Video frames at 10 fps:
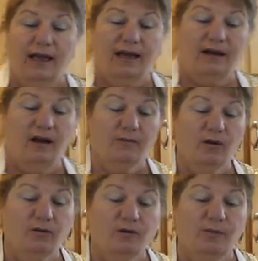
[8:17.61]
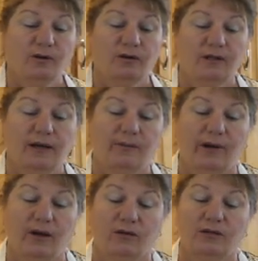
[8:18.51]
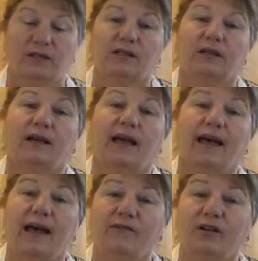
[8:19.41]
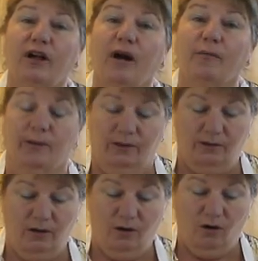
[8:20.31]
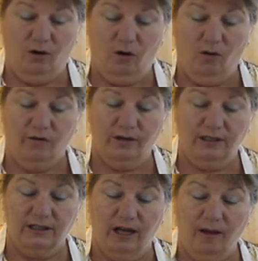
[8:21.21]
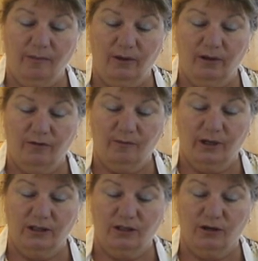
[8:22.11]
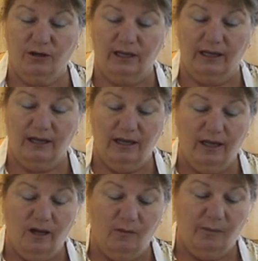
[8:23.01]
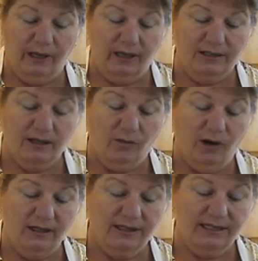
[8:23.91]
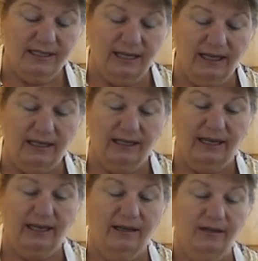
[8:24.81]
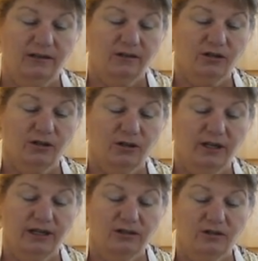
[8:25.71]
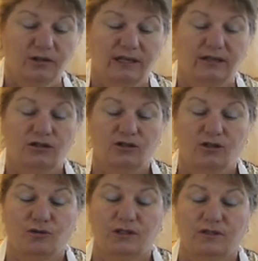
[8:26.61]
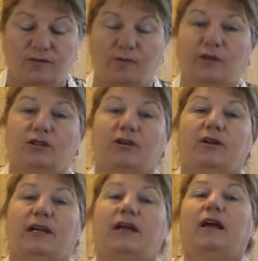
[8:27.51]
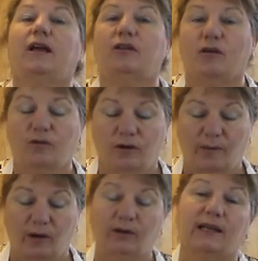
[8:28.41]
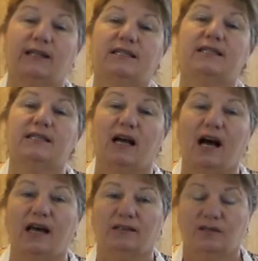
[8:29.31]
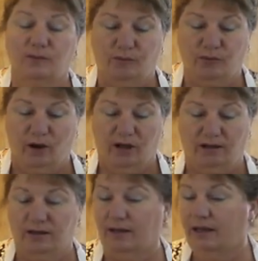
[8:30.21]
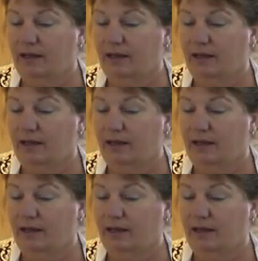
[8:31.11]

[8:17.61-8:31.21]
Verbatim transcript: And I'm going to put about a half a cup over the top of my turkey because I want to seal in the turkey so that the juices from the turkey don't come out. And this is hot broth.